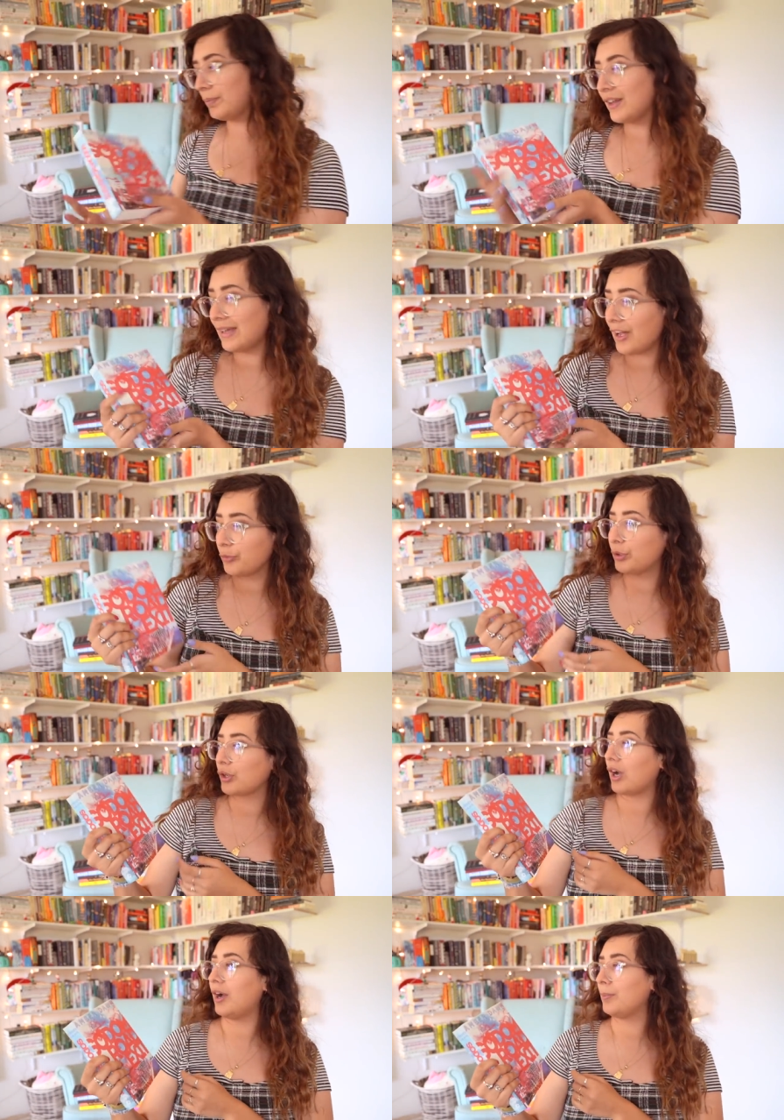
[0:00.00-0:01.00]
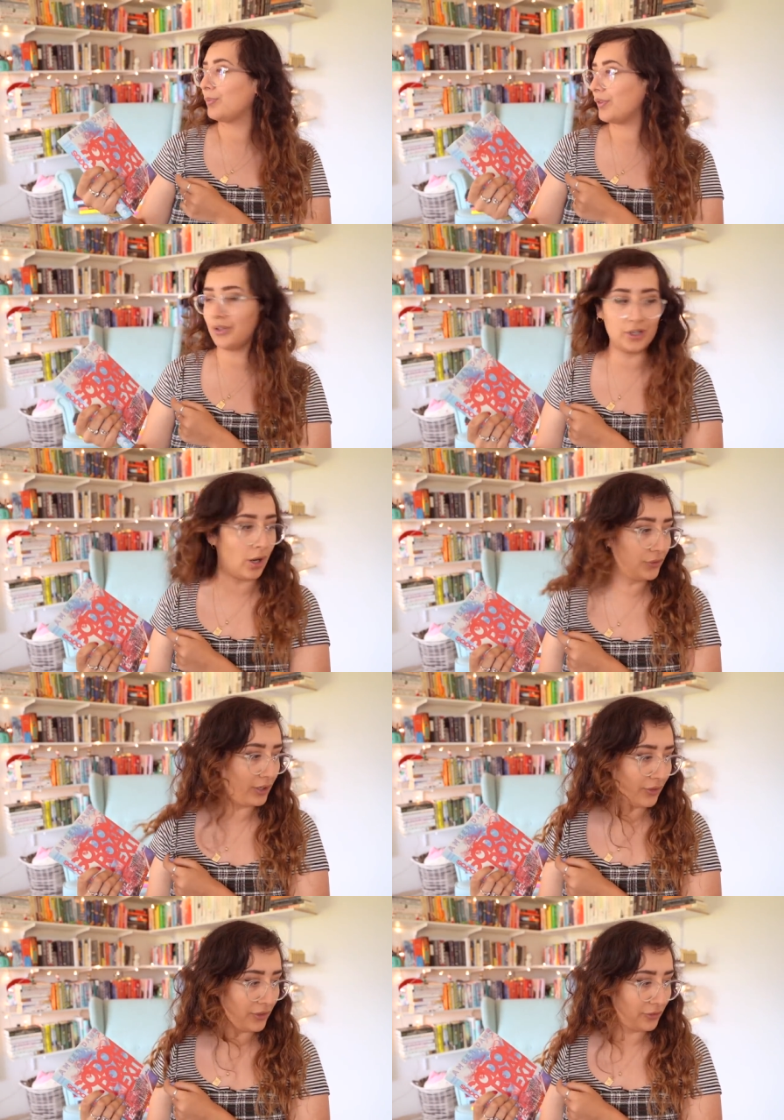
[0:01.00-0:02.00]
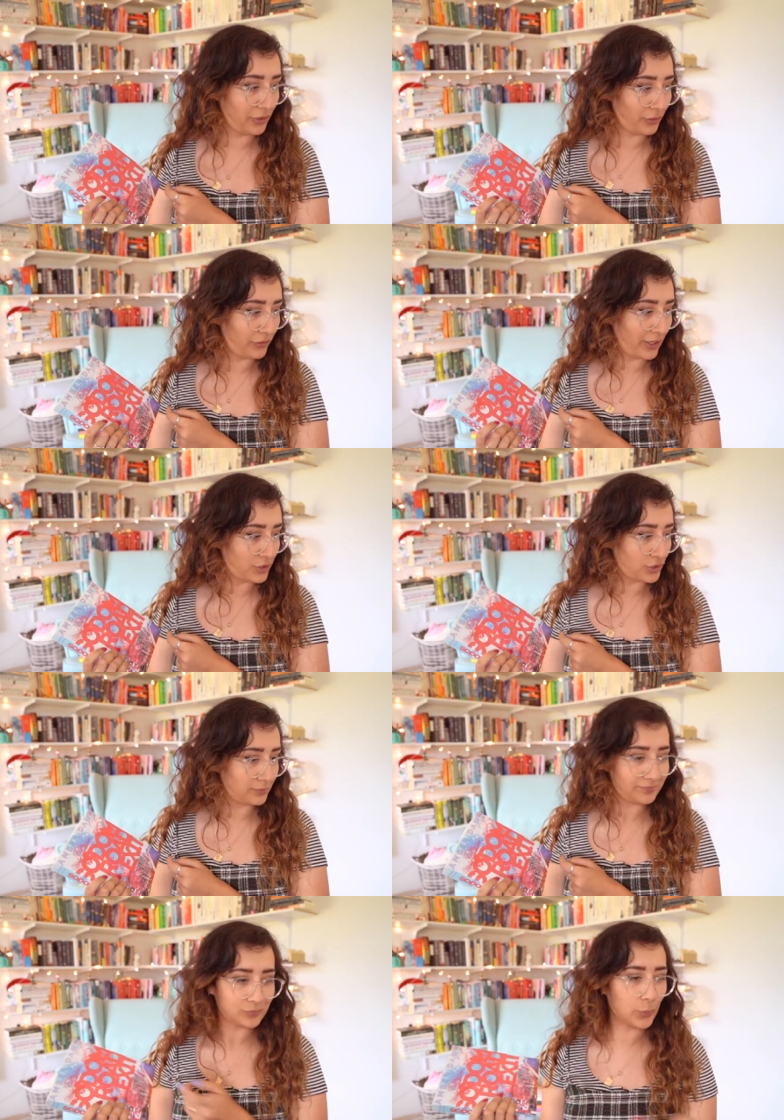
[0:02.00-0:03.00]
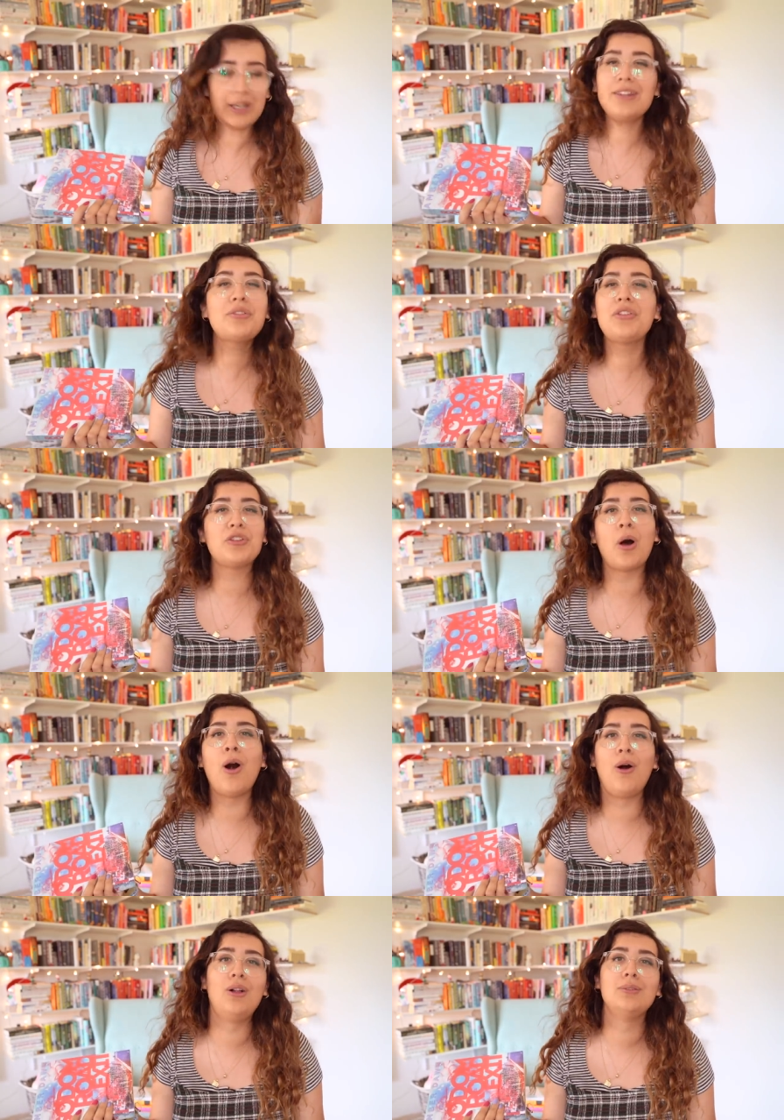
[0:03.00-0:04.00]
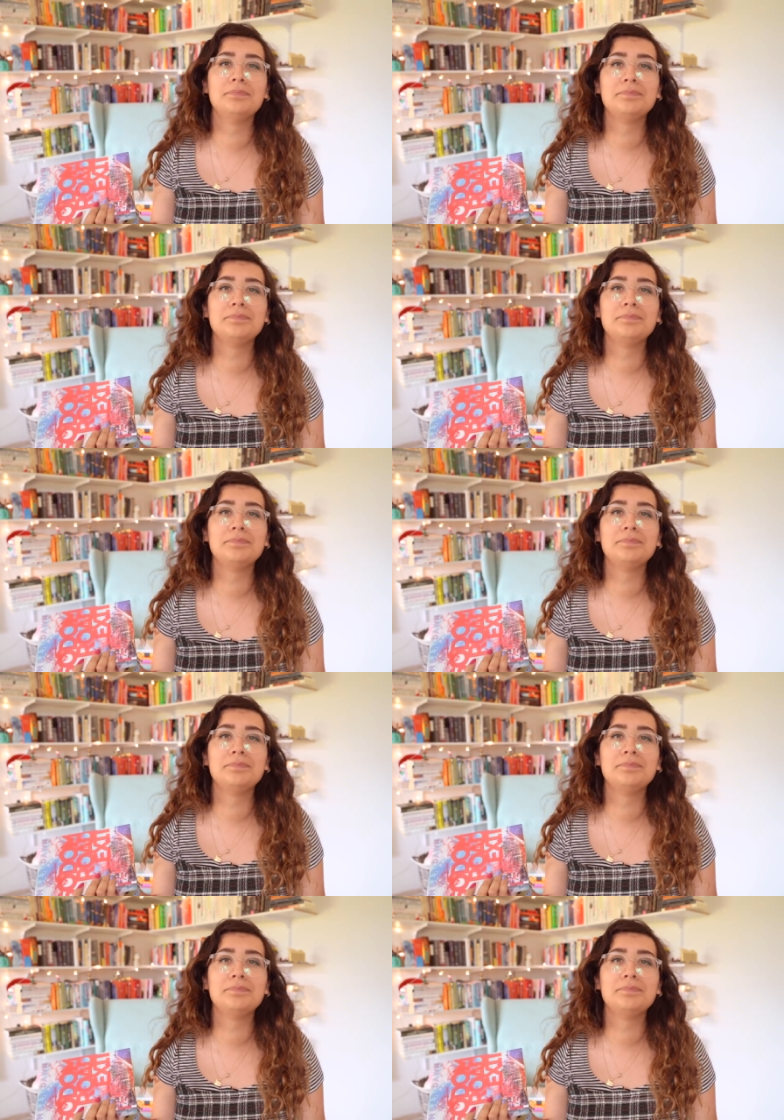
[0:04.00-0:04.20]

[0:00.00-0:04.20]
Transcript: And the last book um On, the, on this little section. What is this haul?